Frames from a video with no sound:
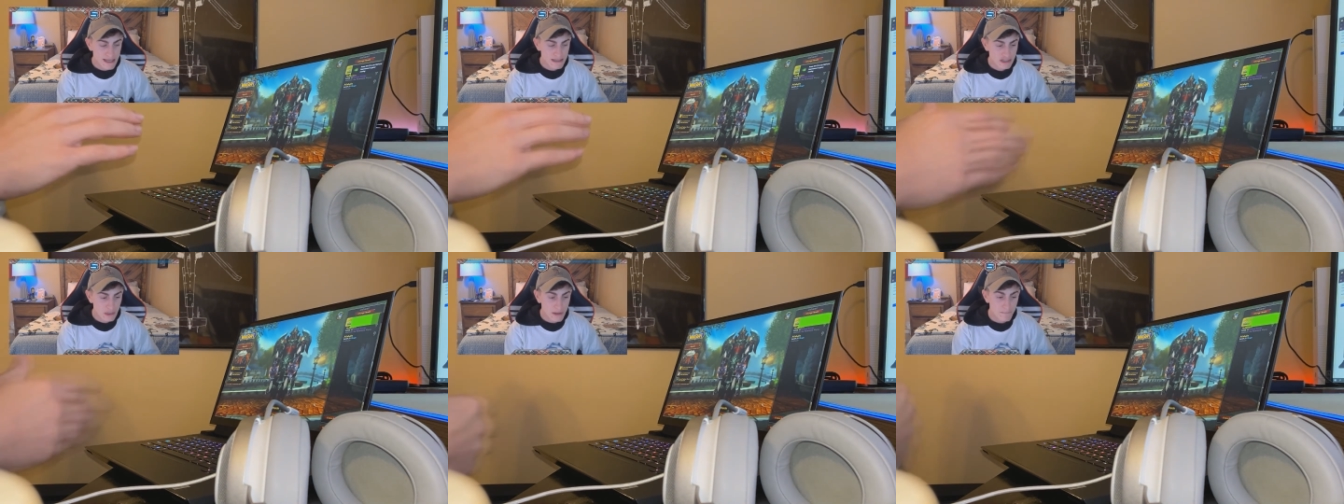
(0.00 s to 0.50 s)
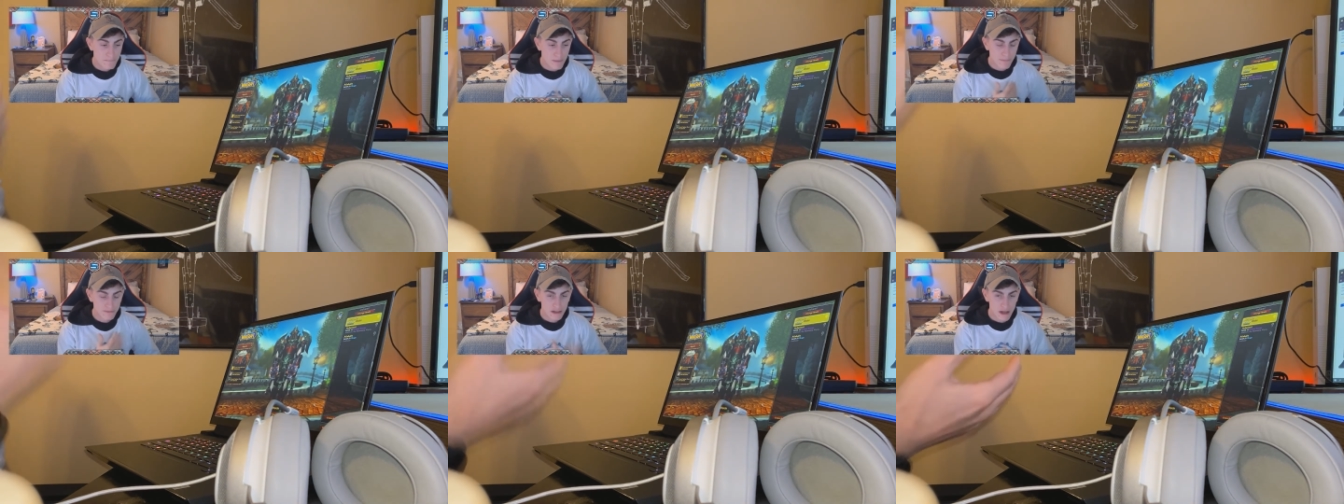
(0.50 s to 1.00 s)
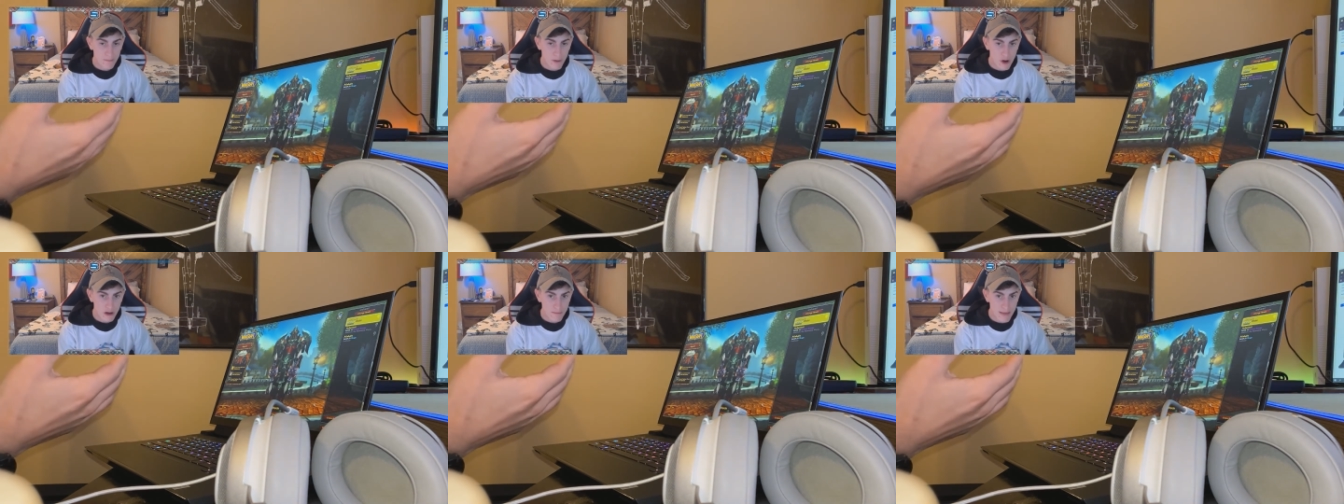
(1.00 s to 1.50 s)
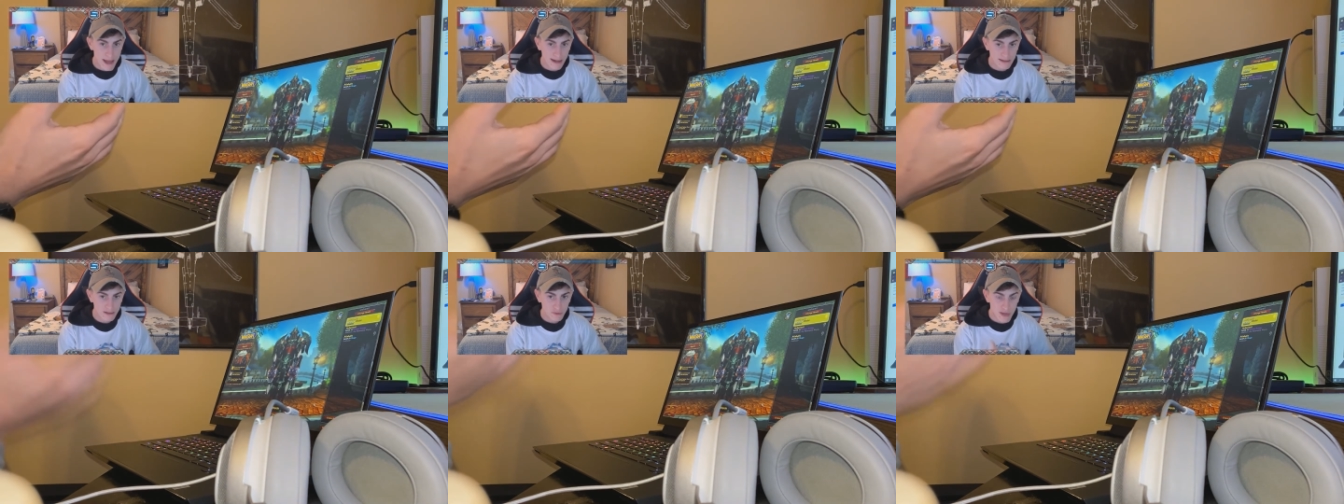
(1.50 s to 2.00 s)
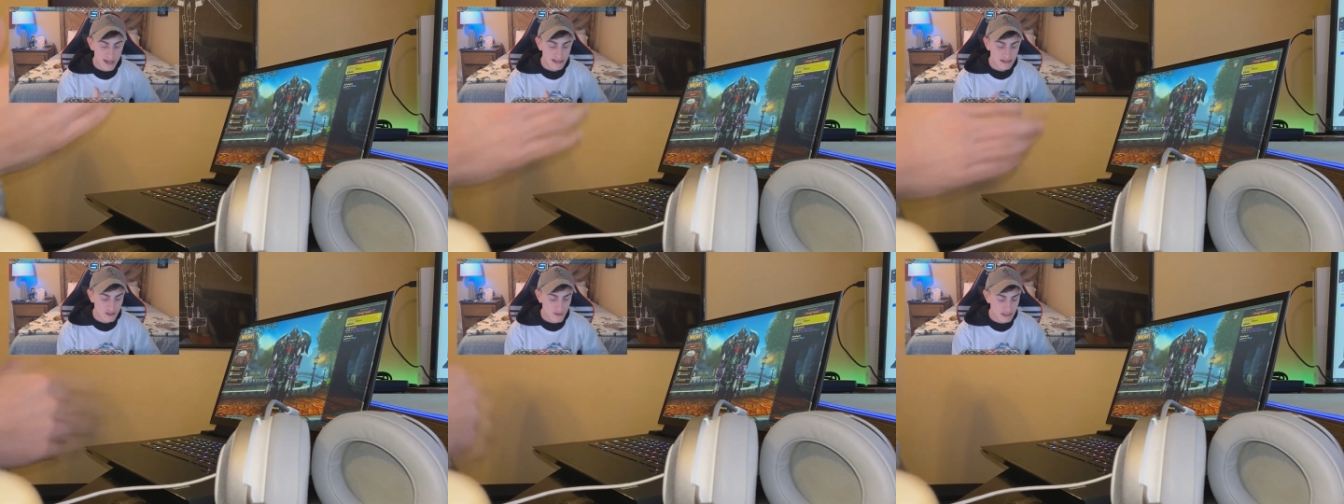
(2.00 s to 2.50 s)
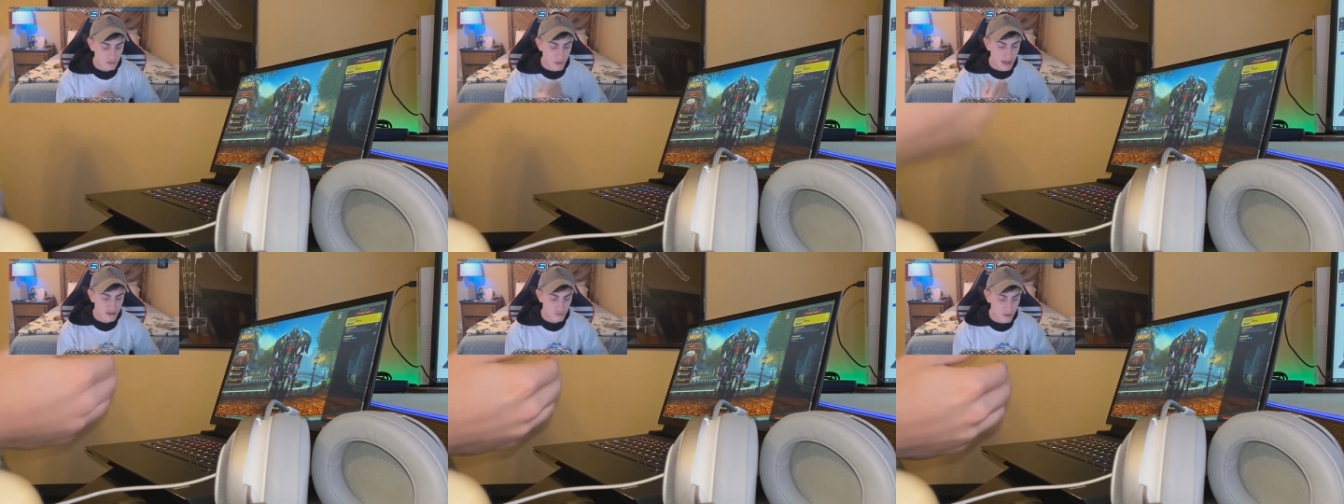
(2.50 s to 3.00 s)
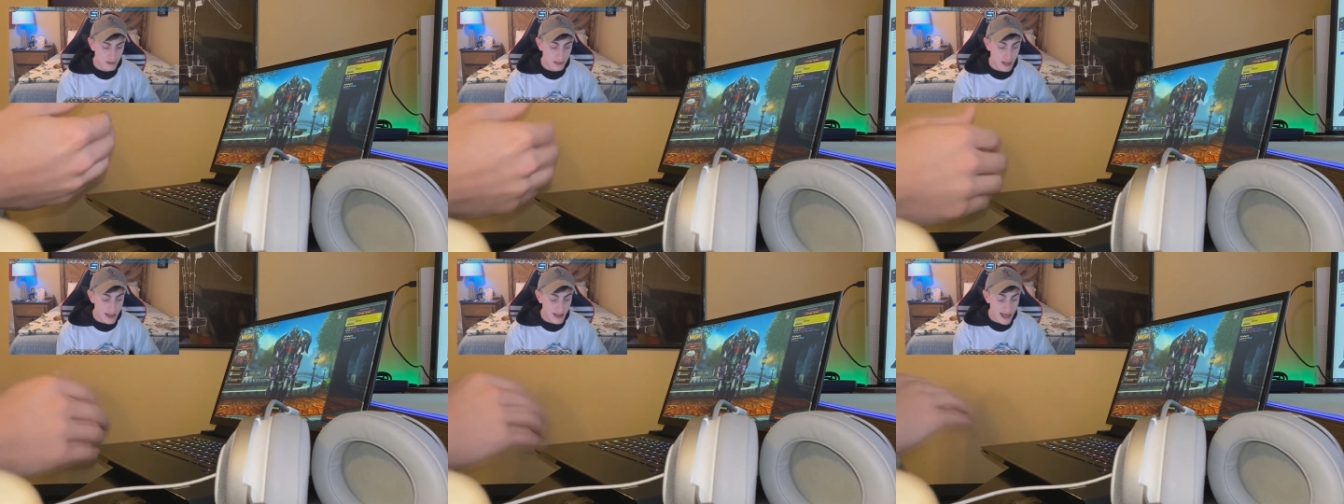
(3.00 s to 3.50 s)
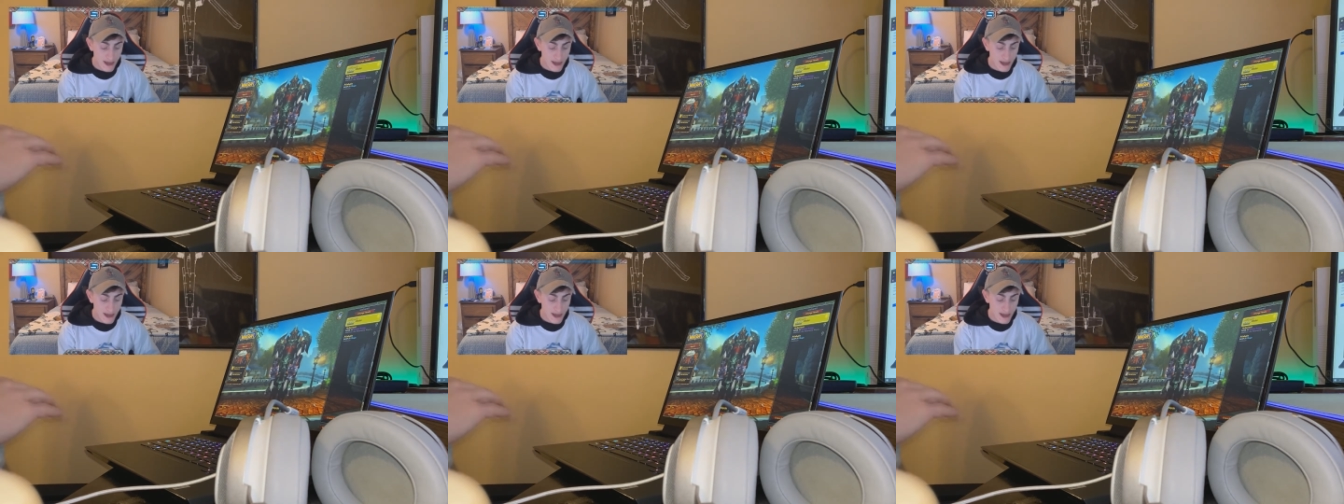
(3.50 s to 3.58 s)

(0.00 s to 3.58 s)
and so it bumped it up automatically, right? And so that's why it's running hot.